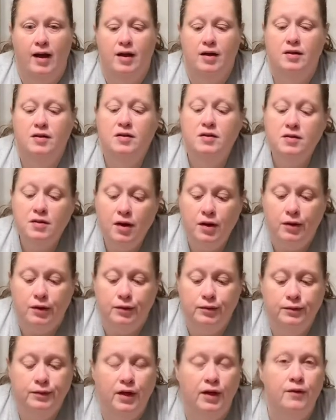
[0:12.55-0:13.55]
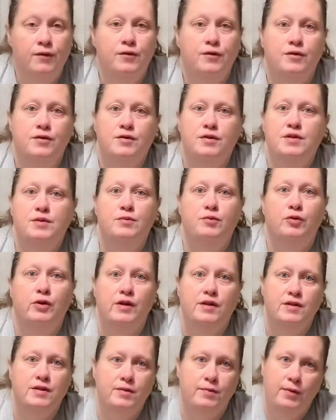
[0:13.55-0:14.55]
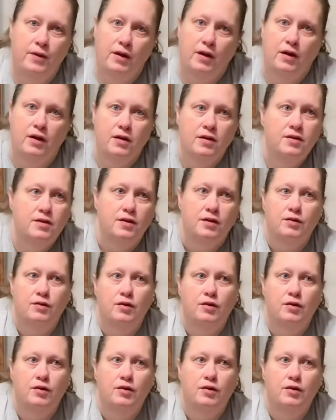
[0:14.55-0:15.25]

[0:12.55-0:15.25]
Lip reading: So, and for some recipes and